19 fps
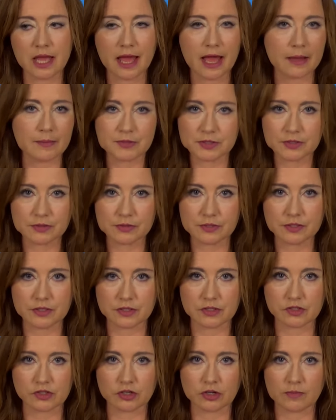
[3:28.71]
absolutely
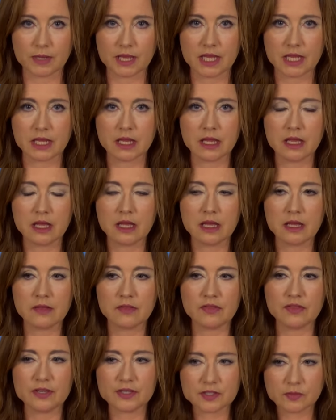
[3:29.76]
disturbing.
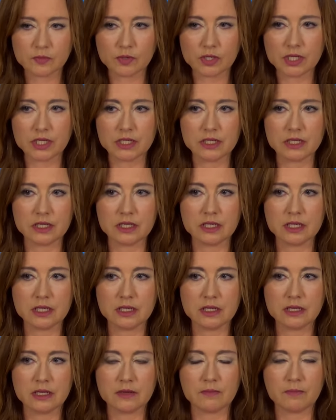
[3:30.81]
This one
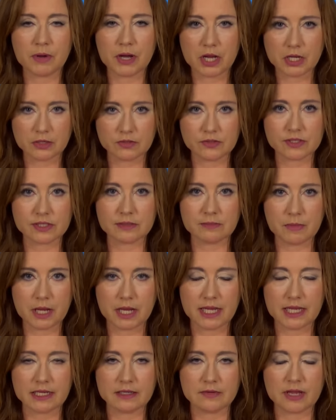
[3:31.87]
boggles the
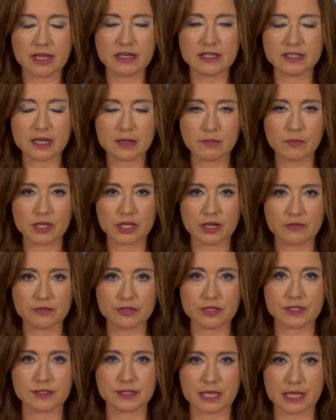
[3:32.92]
mind. Anytime we cover
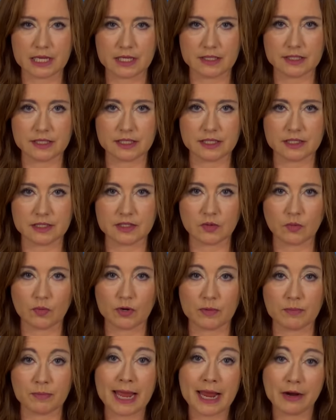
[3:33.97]
these cases where
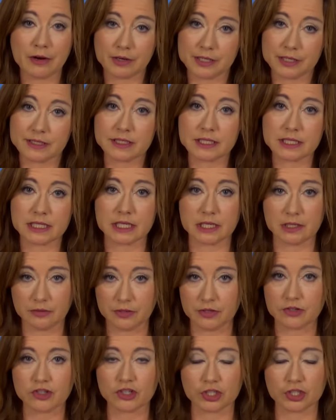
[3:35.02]
parents kill
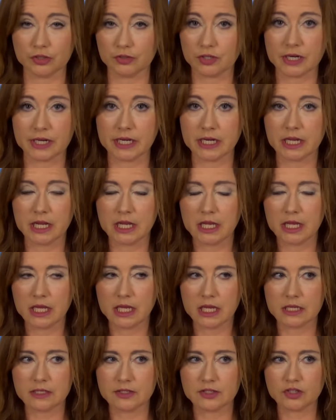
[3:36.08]
their children,
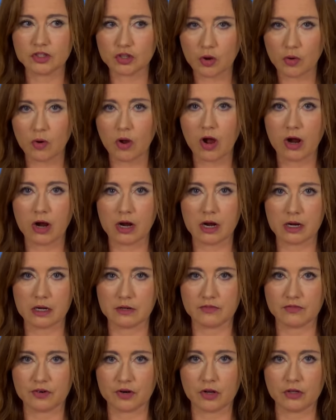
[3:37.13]
it's so hard
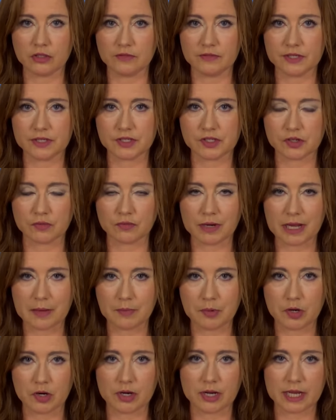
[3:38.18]
for all of us to wrap
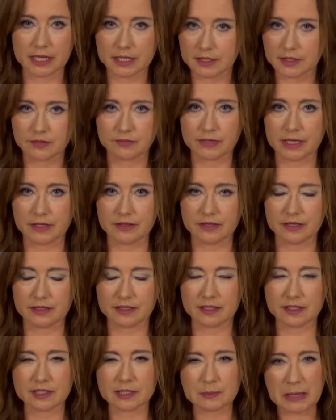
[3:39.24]
our heads around this,
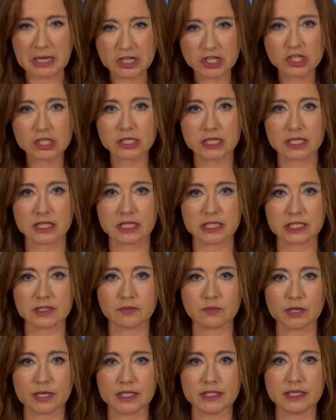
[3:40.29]
especially this
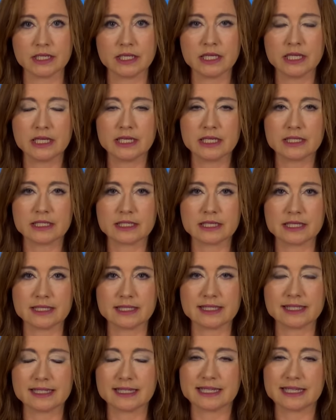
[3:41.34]
one, since